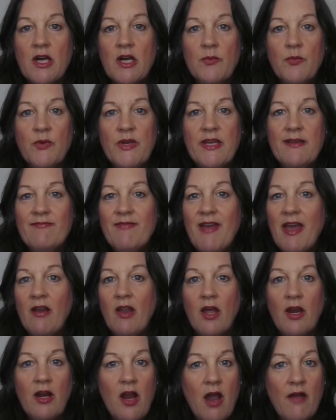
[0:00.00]
and we had a
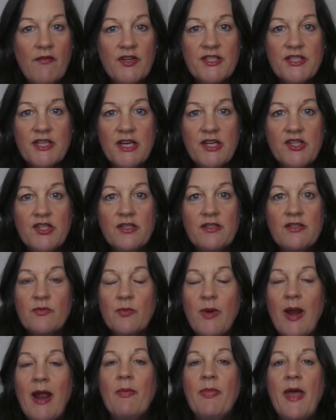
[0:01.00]
lot of conversations
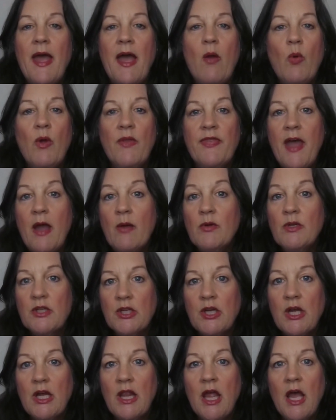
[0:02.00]
around that, what that would
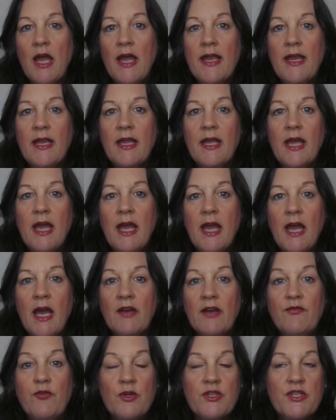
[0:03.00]
look like.
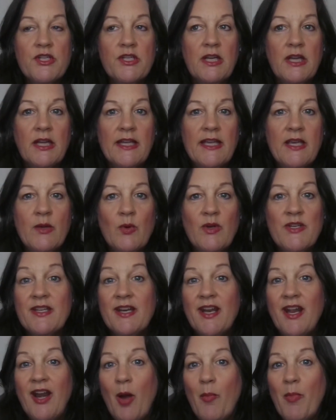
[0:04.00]
Unfortunately, it wasn't
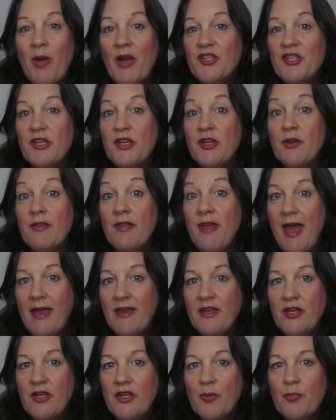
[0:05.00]
in our budget year that
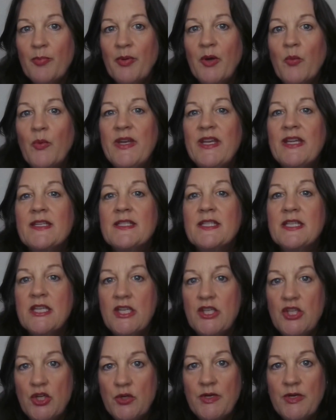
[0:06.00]
year, but we
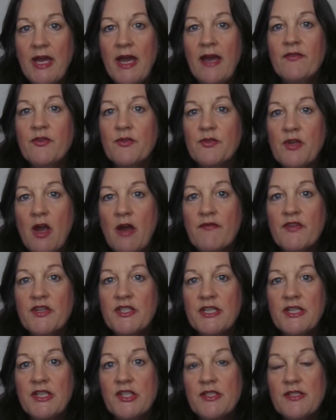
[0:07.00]
continued to have those
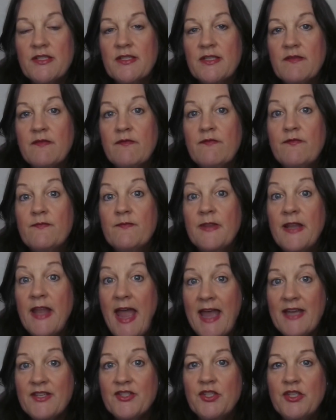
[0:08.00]
conversations. And
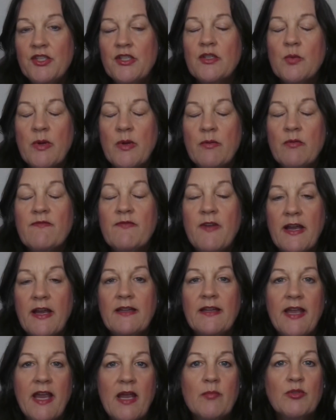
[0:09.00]
last year, we were
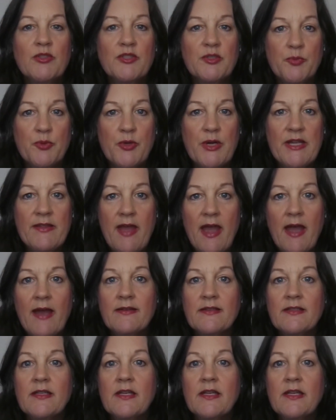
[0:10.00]
finally able to bring that